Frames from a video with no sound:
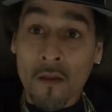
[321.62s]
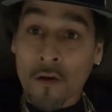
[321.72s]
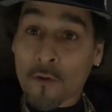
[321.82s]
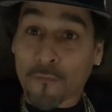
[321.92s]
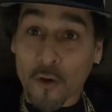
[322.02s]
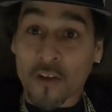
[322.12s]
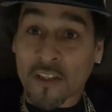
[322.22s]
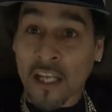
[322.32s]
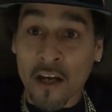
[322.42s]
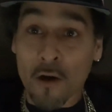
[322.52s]
for
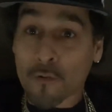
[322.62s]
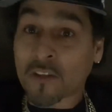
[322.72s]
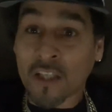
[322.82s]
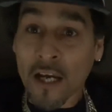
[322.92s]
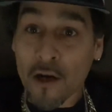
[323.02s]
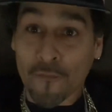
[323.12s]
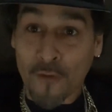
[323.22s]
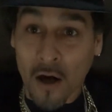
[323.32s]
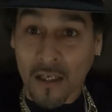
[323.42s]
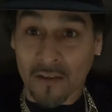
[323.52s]
dear, dear
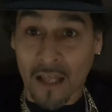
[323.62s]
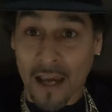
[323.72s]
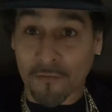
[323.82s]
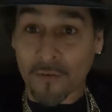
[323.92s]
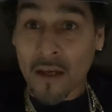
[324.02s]
fucking life.